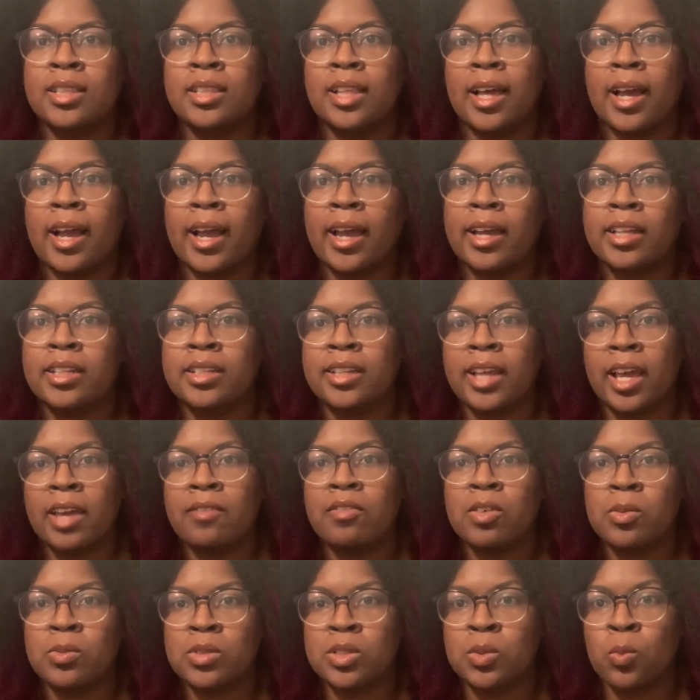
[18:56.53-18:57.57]
that
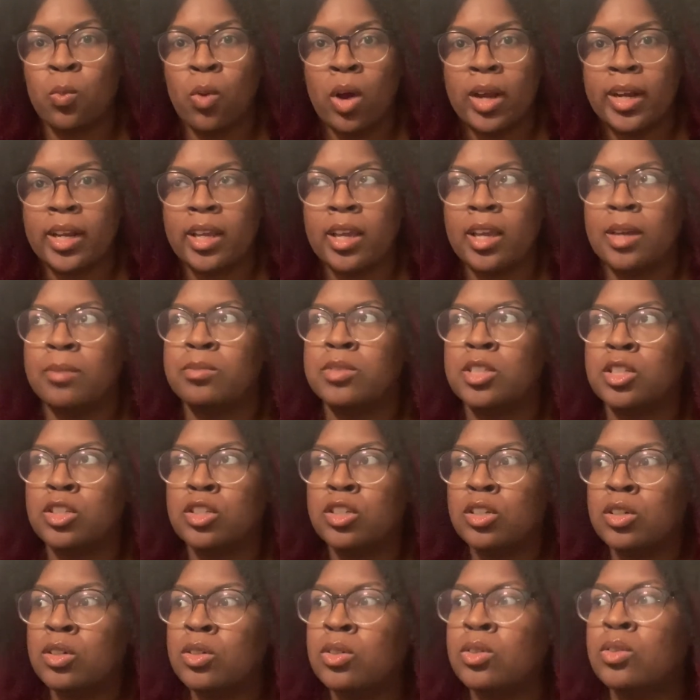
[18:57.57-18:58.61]
David was wanting him to
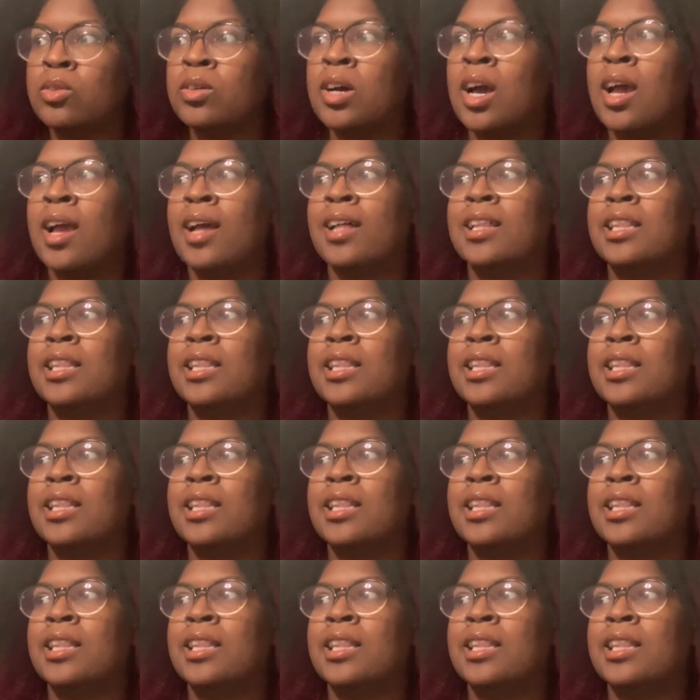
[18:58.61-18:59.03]
do,